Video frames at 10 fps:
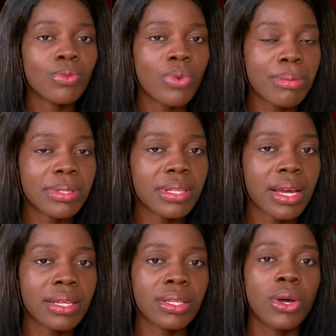
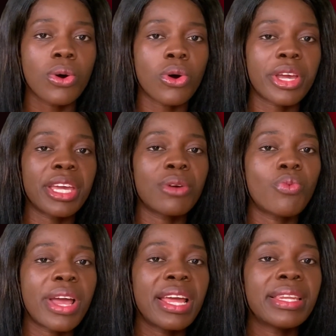website, okay,
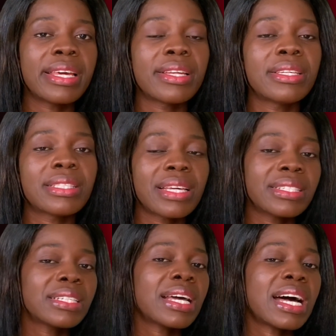where the
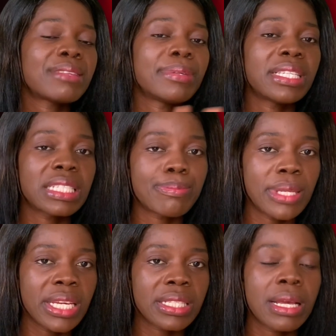detergent has been
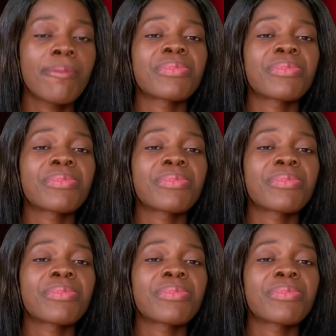displayed.